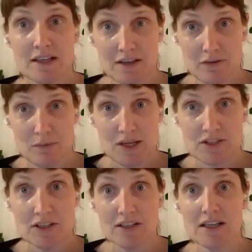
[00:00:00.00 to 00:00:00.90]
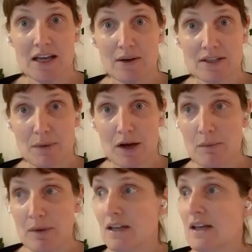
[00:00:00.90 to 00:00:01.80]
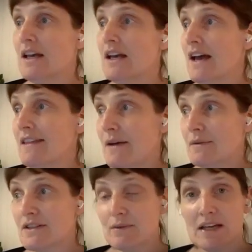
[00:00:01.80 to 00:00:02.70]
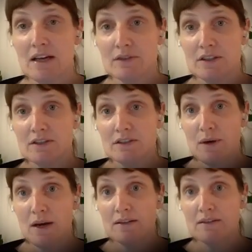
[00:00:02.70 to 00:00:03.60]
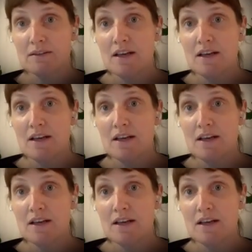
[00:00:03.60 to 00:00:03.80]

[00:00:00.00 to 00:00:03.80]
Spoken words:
information in our experiment, and that was 300 yuan.